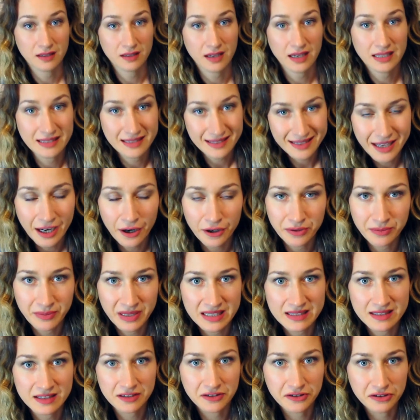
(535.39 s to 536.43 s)
I see how it
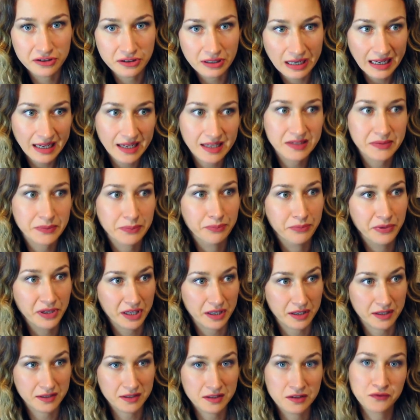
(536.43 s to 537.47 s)
makes a great
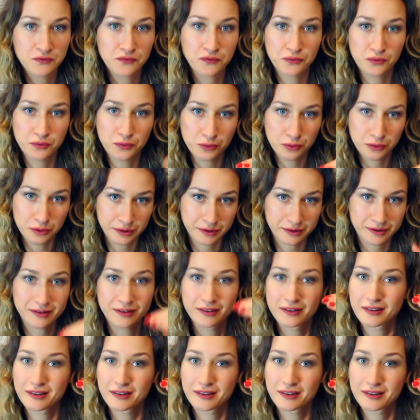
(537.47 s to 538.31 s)
base for